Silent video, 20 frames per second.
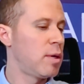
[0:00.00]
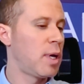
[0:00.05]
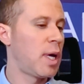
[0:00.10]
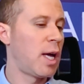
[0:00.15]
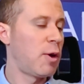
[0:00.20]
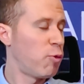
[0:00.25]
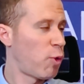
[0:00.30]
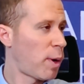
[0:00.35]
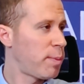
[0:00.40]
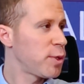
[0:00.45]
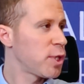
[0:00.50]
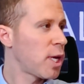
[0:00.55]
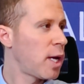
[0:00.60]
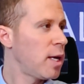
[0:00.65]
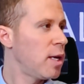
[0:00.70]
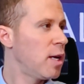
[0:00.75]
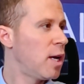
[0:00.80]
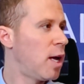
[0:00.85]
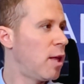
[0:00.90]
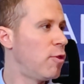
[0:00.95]
and
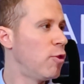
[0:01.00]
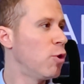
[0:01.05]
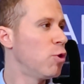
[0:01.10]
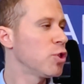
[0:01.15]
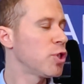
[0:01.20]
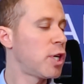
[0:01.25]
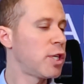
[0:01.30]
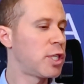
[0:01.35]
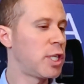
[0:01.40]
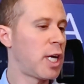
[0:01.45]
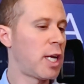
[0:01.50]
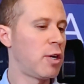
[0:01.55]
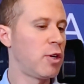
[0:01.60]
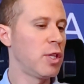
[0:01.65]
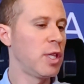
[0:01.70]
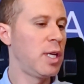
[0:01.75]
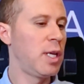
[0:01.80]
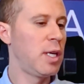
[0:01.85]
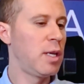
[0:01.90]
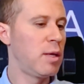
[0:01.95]
website, and those are
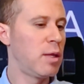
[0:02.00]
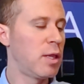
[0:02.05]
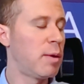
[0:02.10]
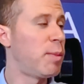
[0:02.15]
generally,